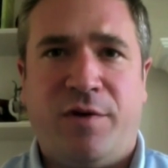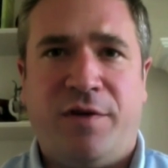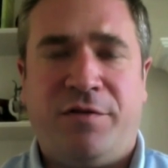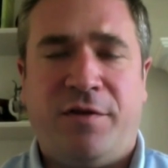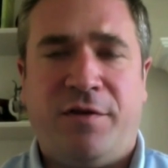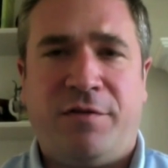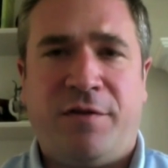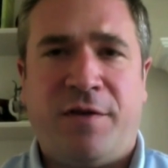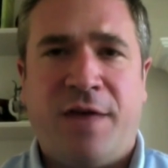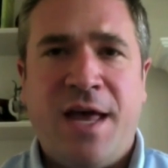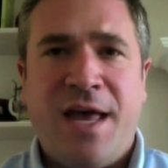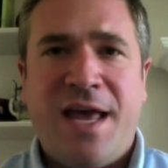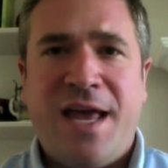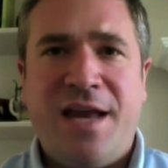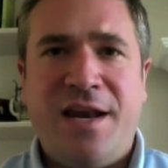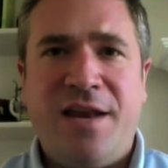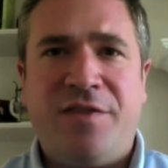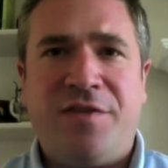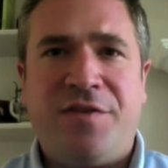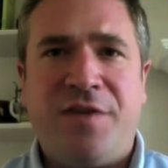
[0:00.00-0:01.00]
voices.
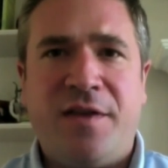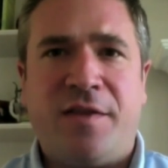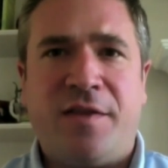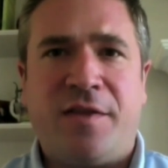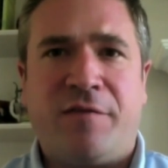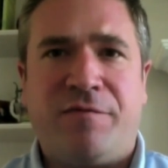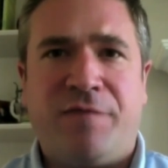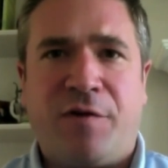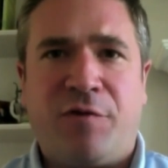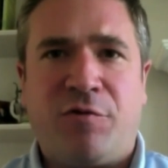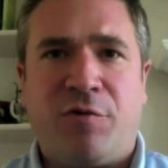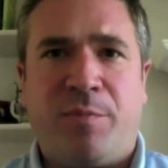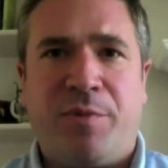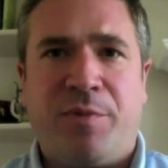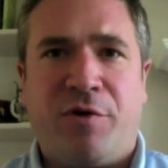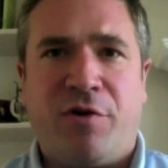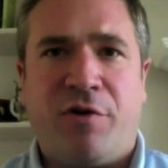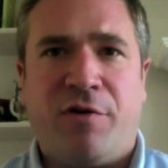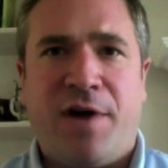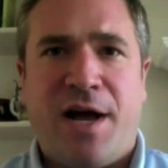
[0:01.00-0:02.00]
Anything that the federal
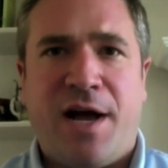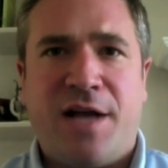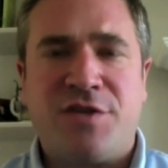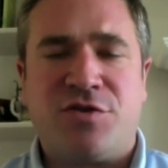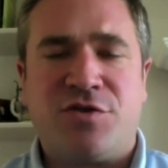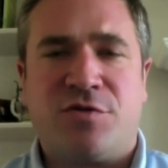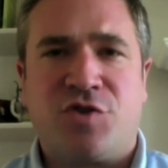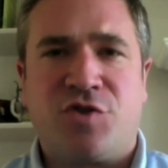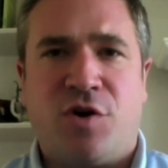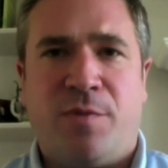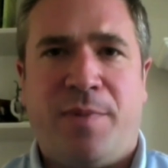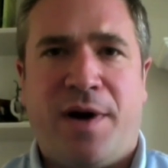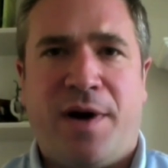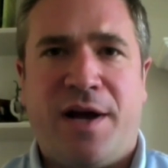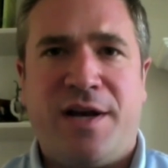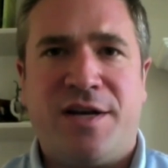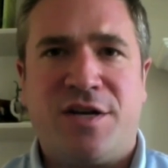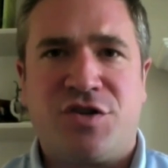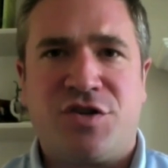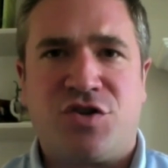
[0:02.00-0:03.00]
bureaucrats or Joe
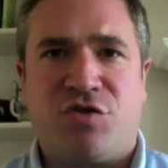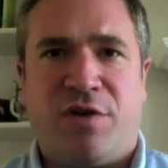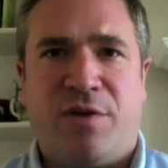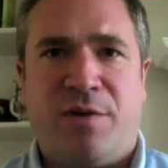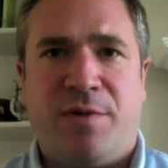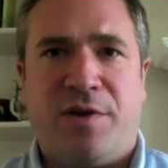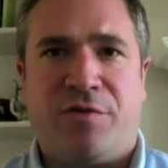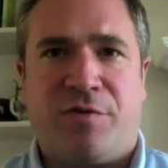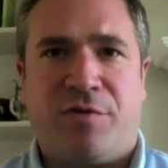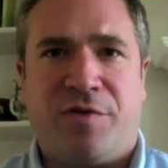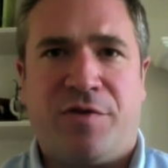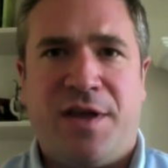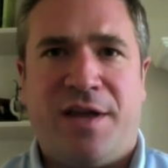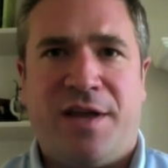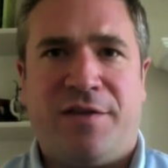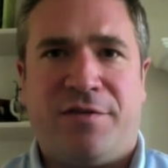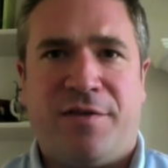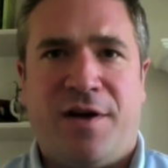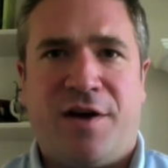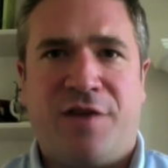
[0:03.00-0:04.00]
Biden disagree with or
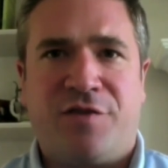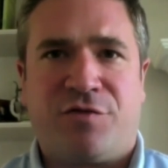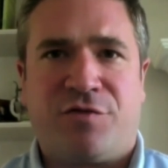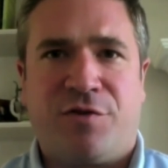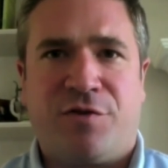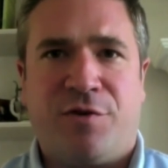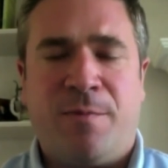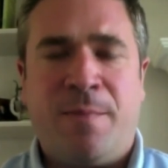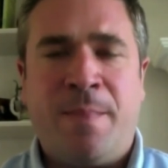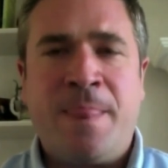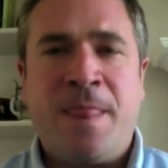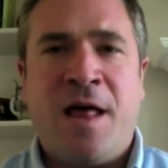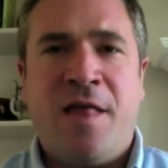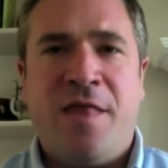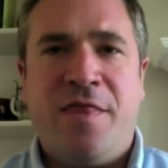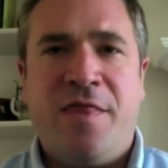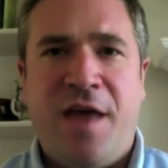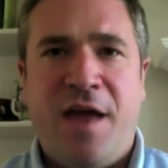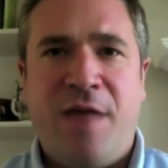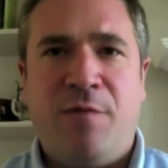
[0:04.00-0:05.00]
think is not true,
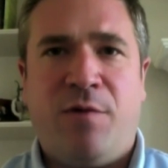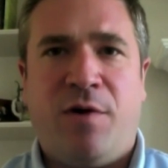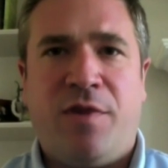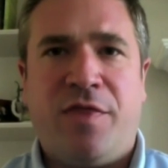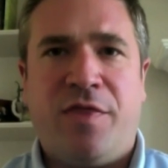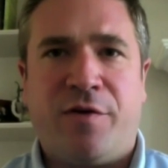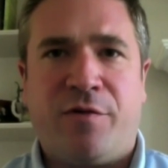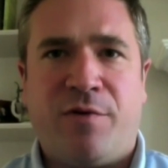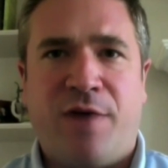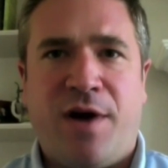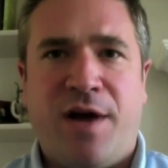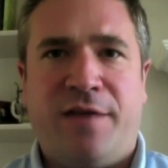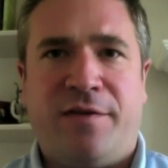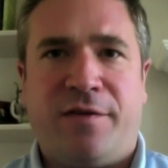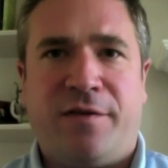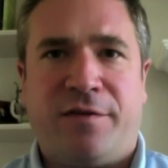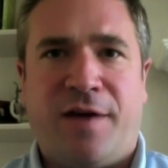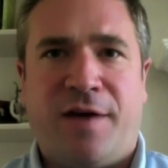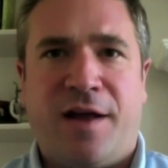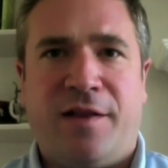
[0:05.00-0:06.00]
they want the right
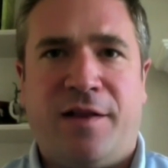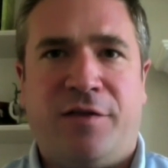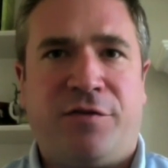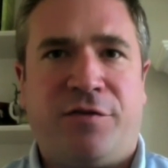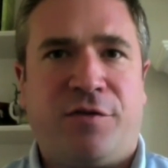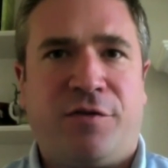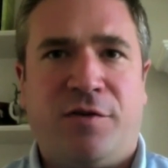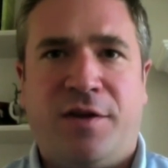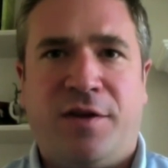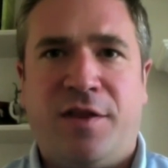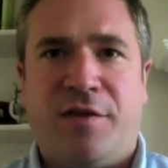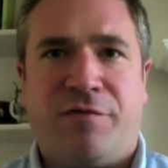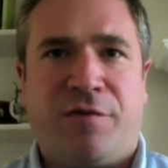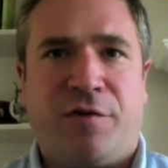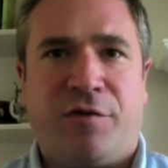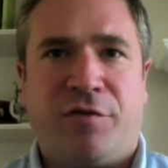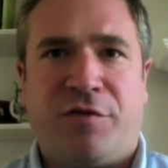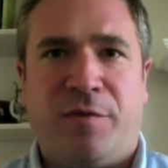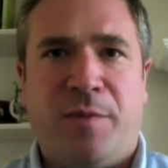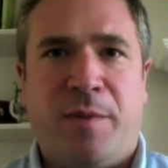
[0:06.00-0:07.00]
to silence. Certainly, the
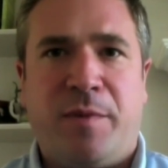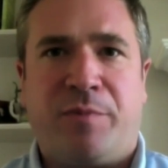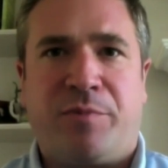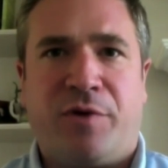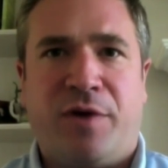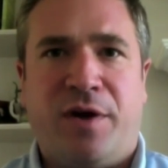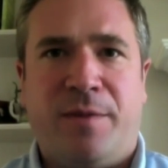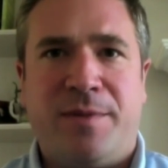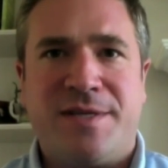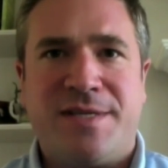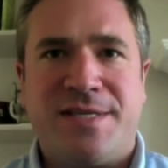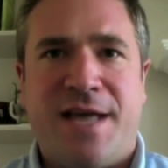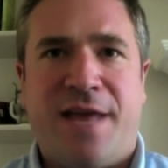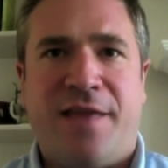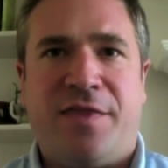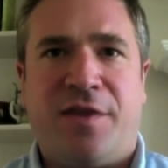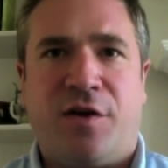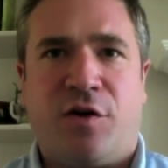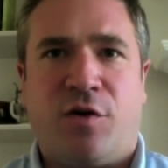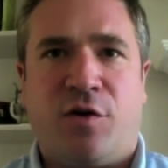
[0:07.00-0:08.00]
First Amendment prohibits
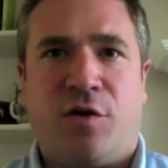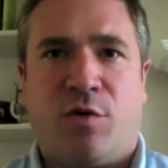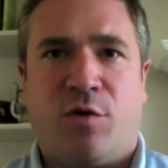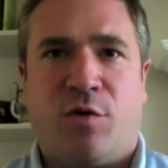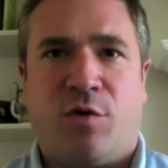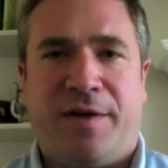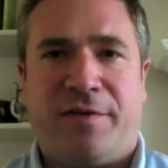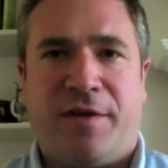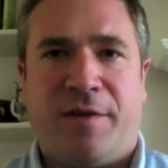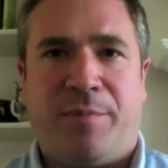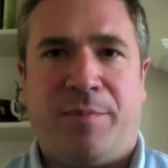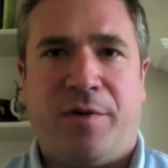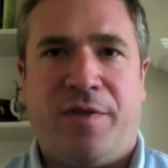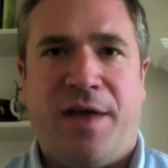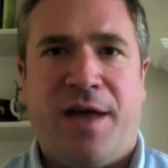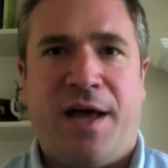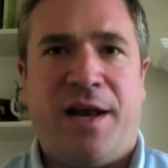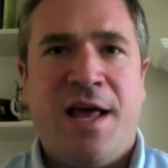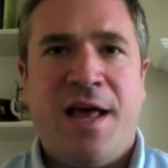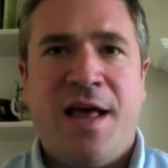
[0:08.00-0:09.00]
that. The court picked up on
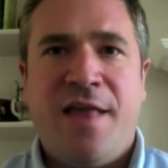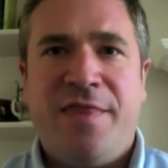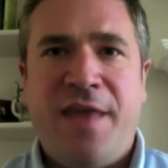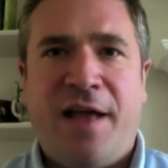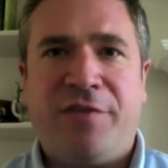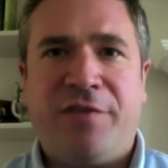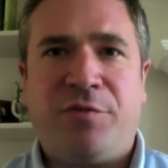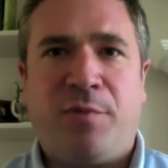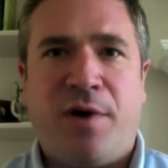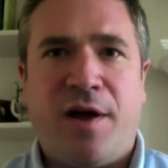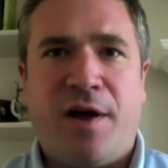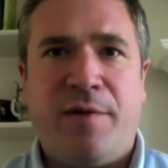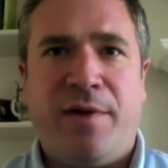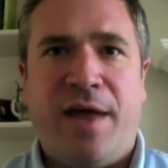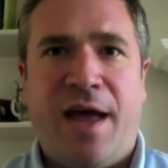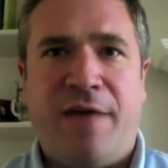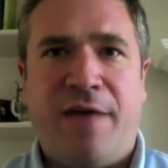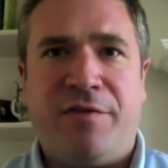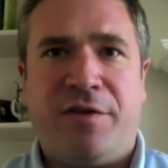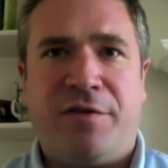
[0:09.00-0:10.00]
that. That's why we
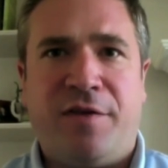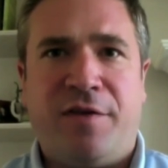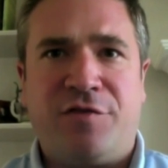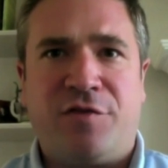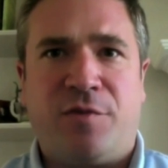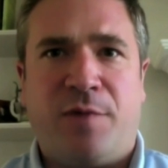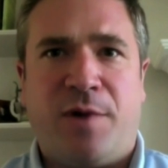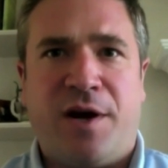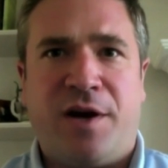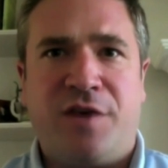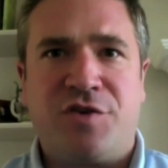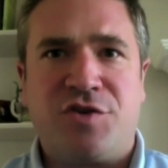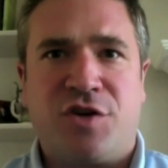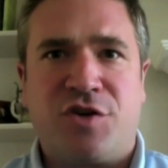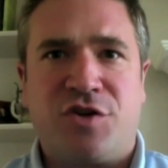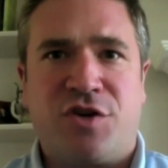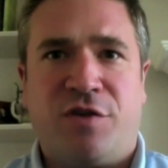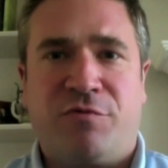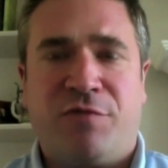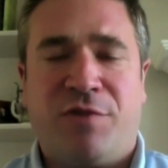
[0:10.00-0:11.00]
have this nationwide
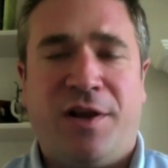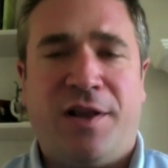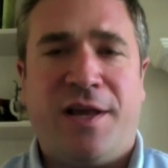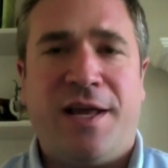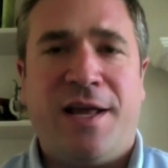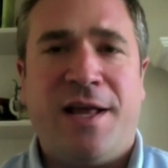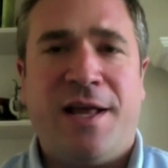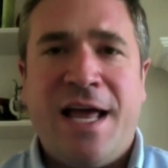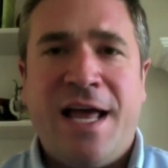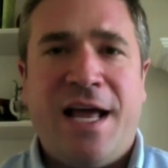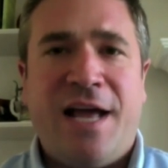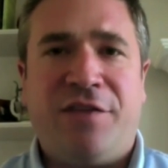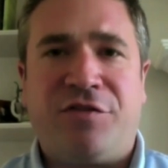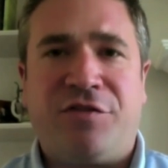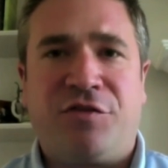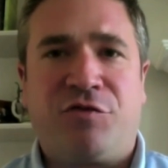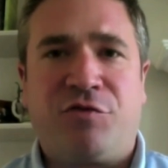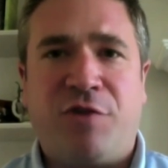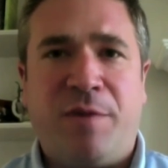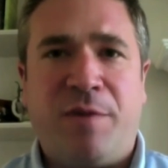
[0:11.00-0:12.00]
injunction. And really,
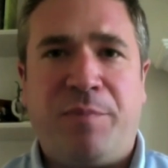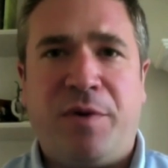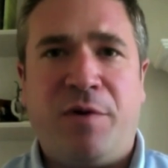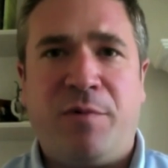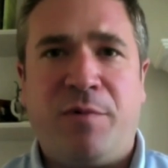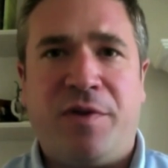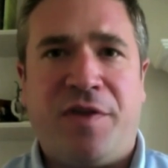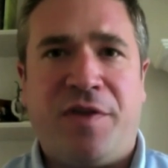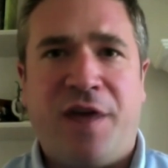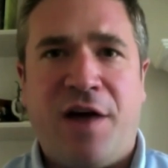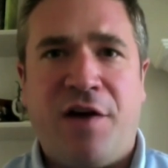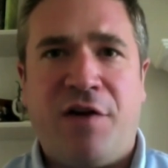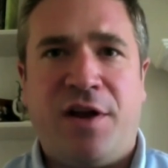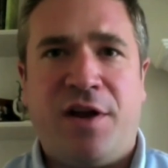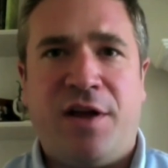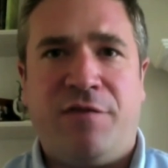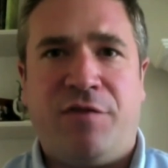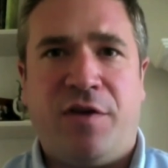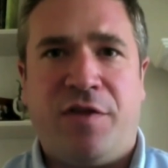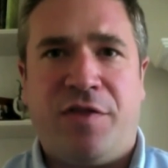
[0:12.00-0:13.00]
it's dripping with
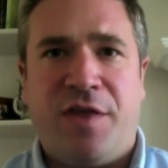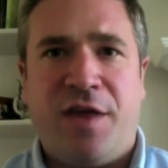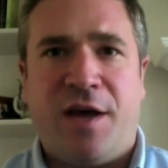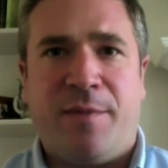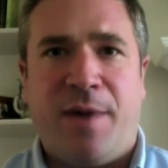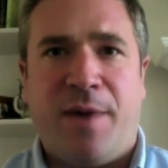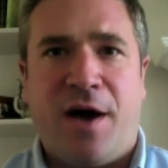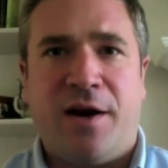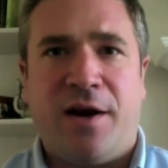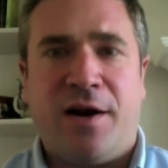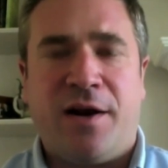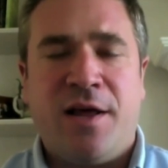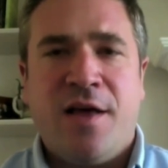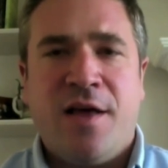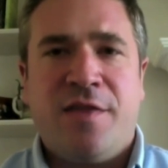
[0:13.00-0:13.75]
irony if you think about it.